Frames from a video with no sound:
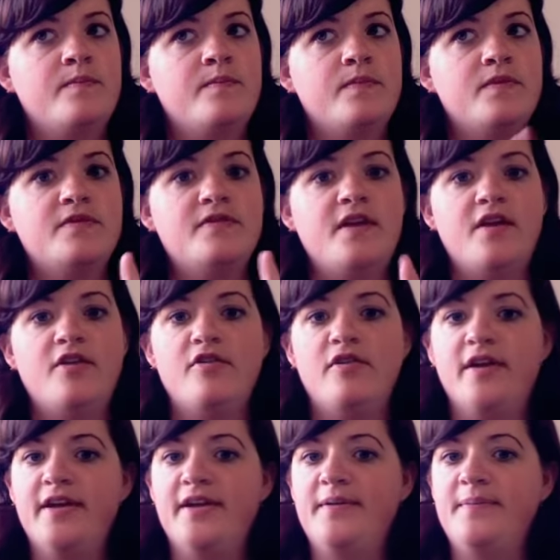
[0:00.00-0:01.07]

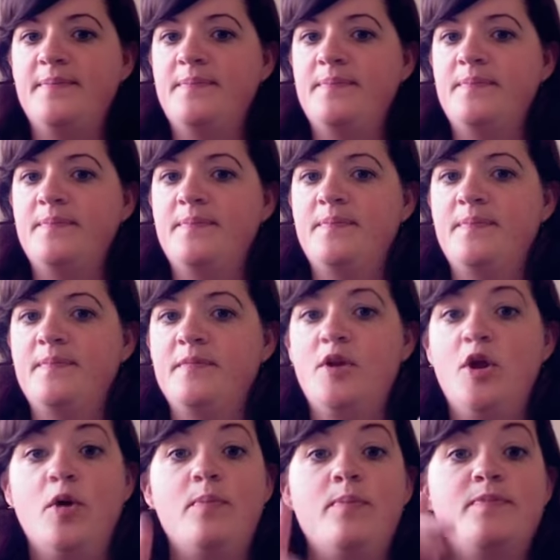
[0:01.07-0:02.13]
Saturday.
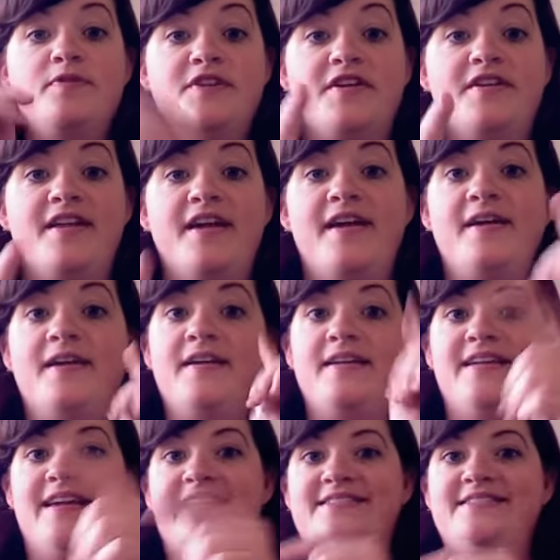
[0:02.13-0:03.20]
Nope, Sunday.
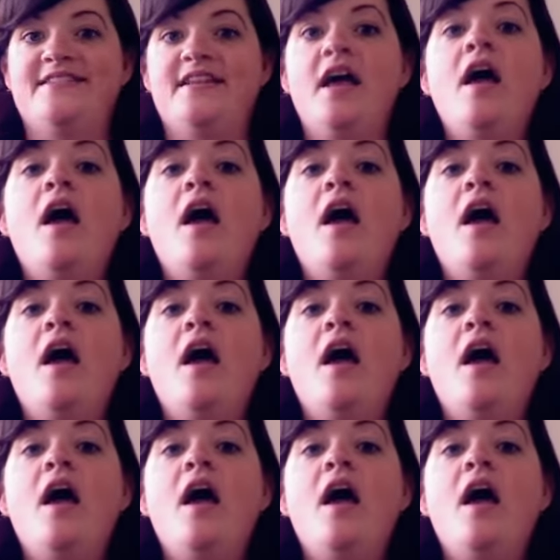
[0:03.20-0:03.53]
Yes.